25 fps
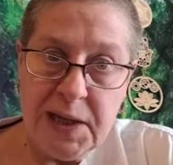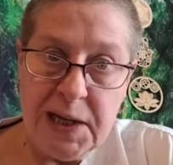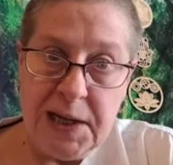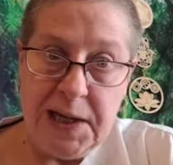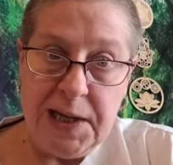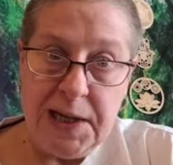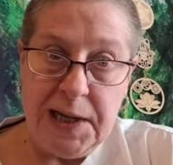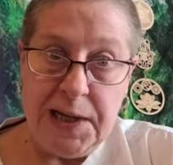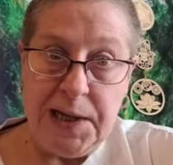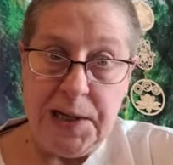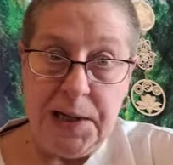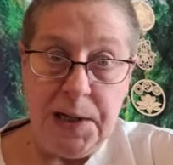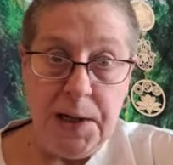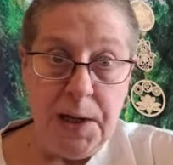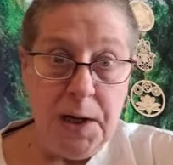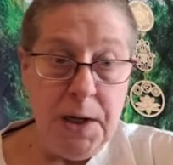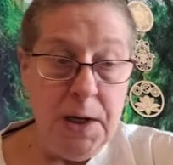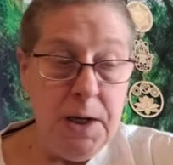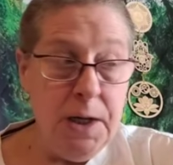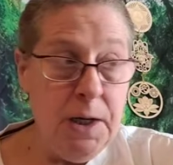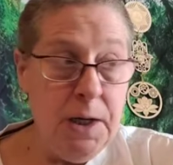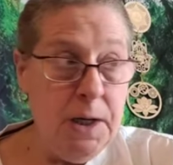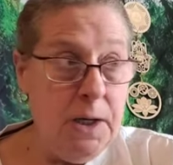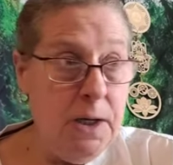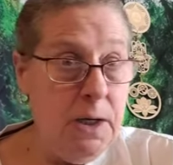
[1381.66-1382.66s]
And
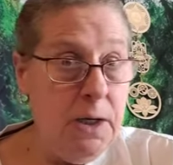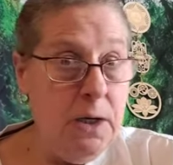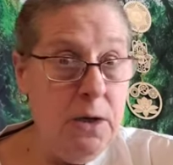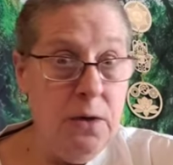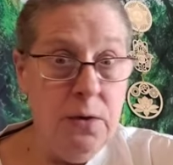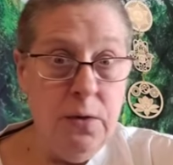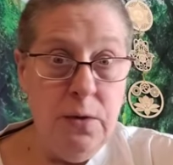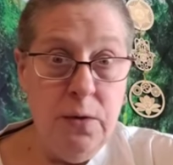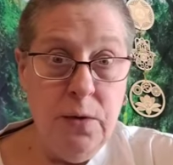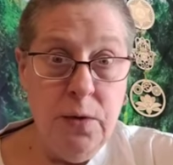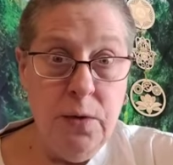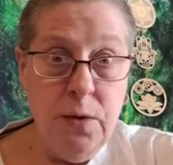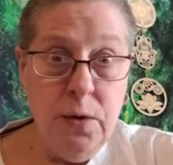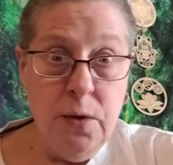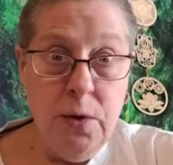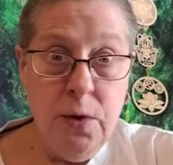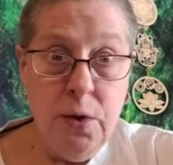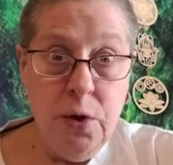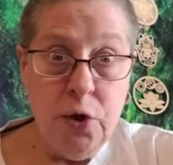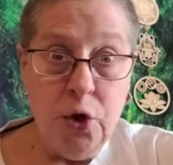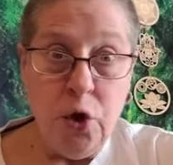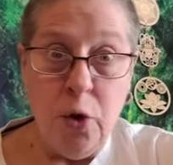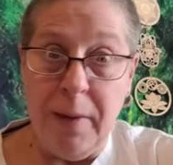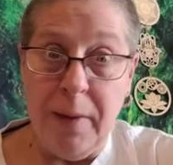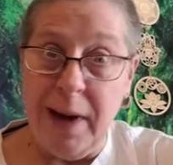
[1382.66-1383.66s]

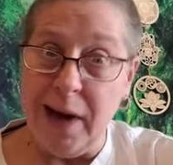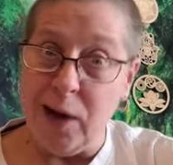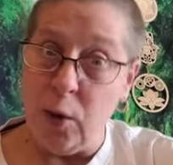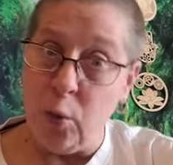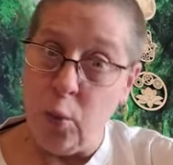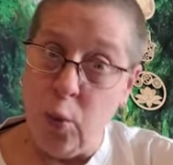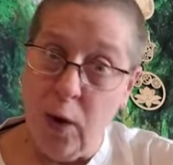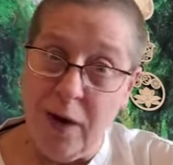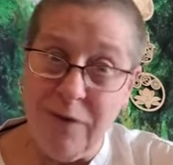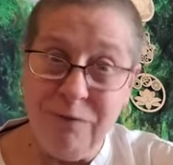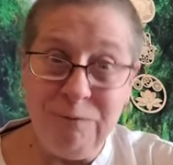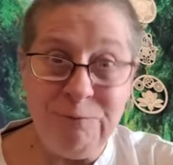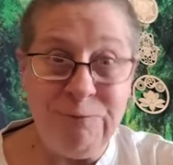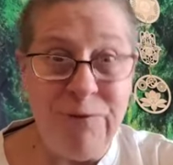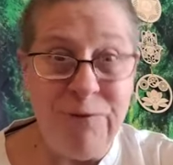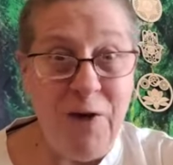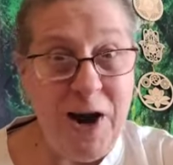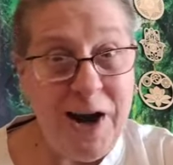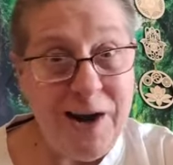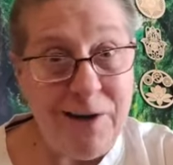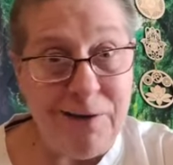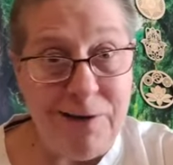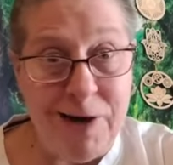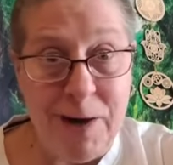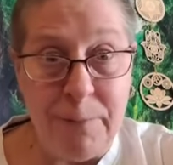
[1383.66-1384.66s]
no matter what
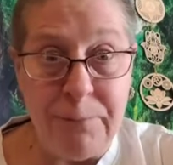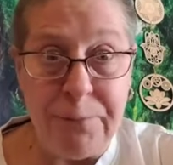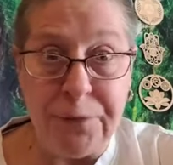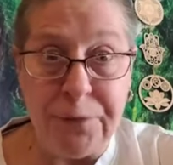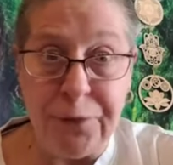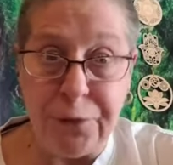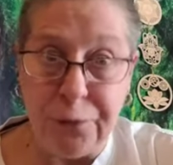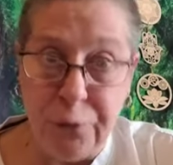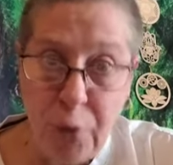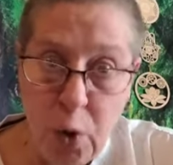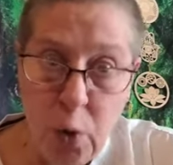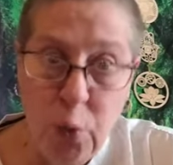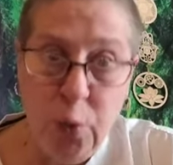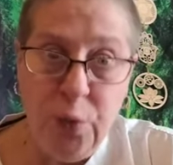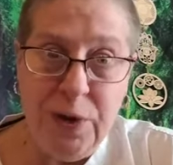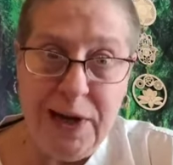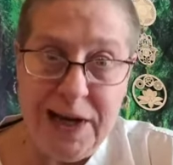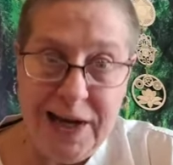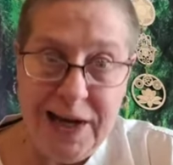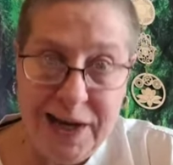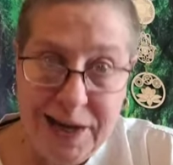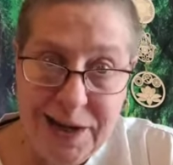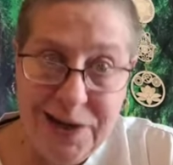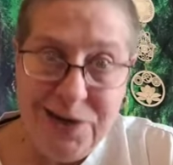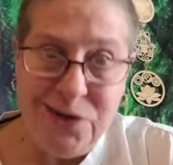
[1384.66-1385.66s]
fire I'm thrown
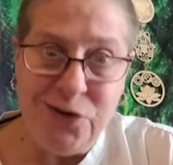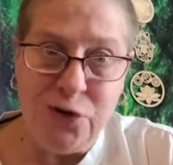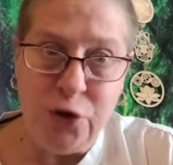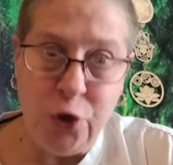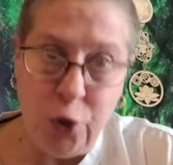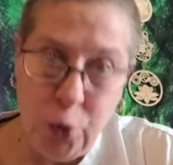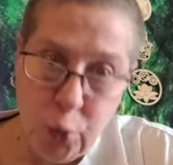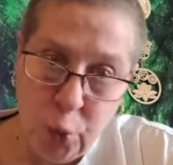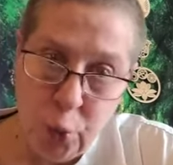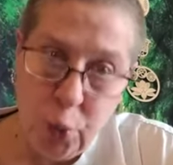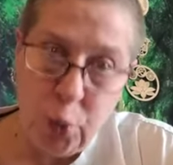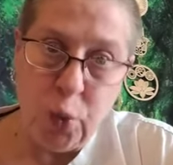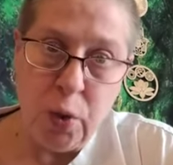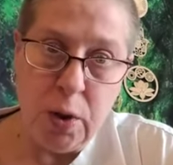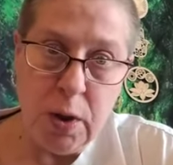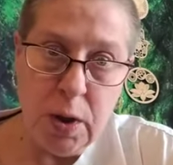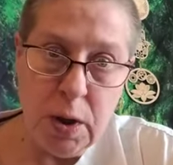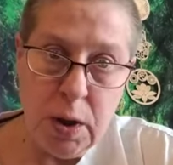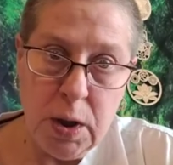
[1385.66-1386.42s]
into,